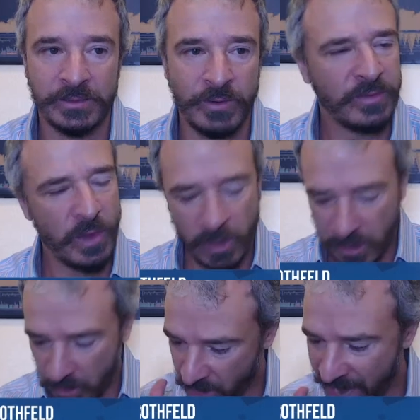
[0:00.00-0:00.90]
right? They're
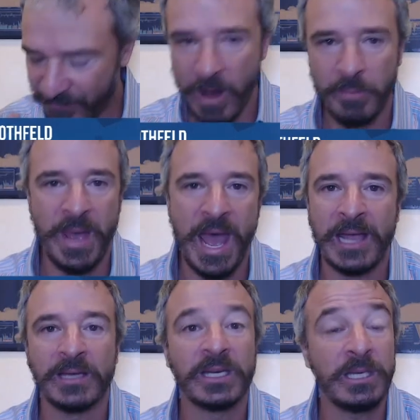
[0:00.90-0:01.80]
going to have our
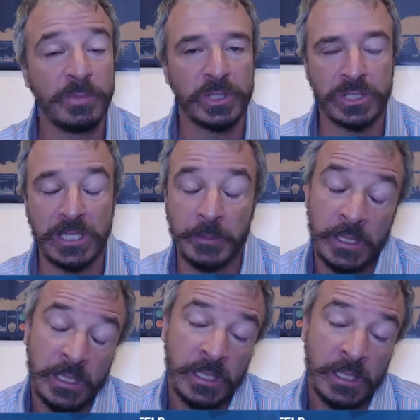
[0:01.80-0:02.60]
back and keep pushing up.